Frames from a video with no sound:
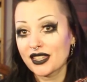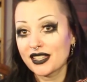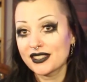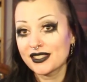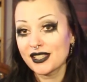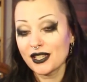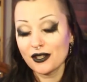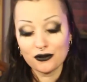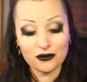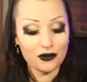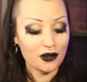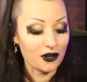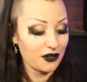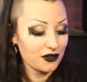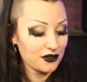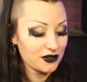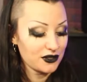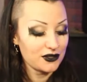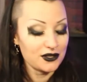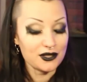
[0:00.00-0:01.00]
So
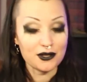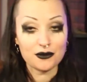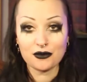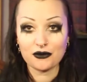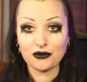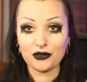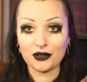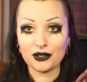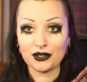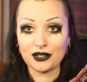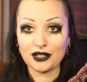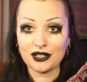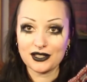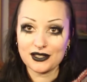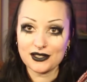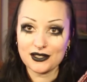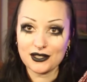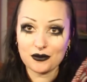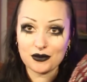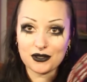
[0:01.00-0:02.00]
far, super fun,
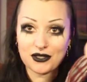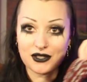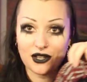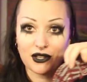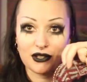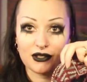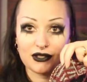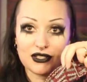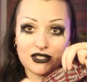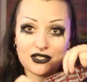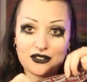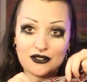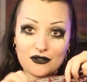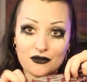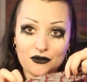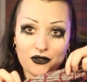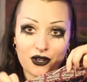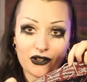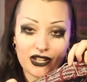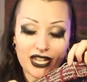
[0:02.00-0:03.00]
super stoked,
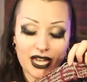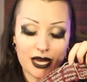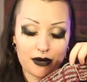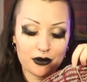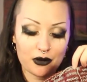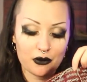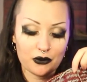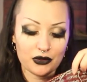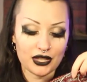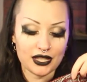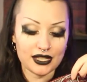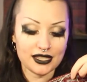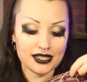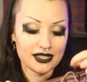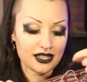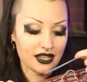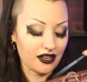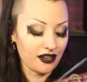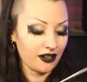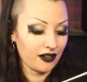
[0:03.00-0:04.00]
very happy with
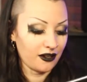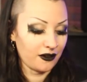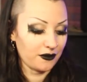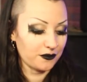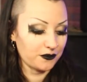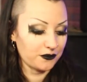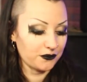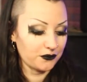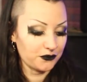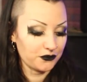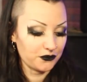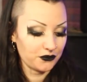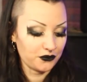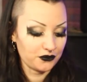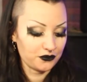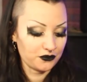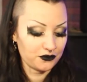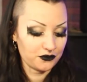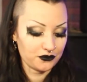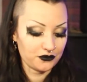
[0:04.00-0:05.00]
this,
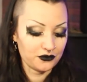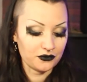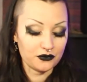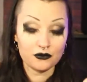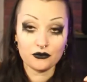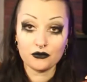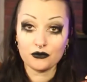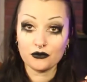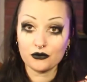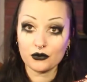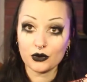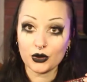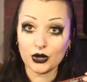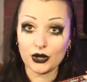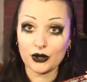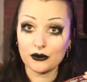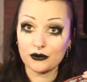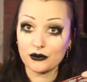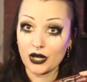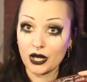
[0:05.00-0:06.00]

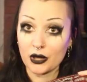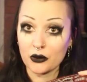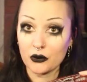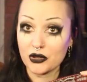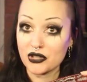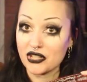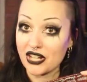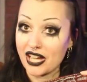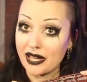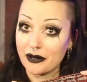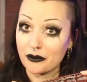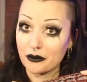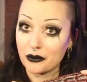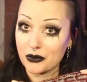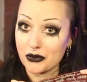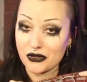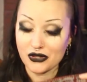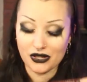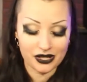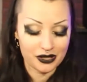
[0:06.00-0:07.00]
but I wish I had
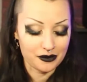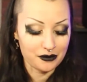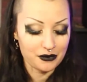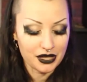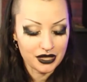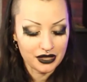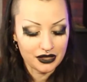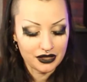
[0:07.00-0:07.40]
more time.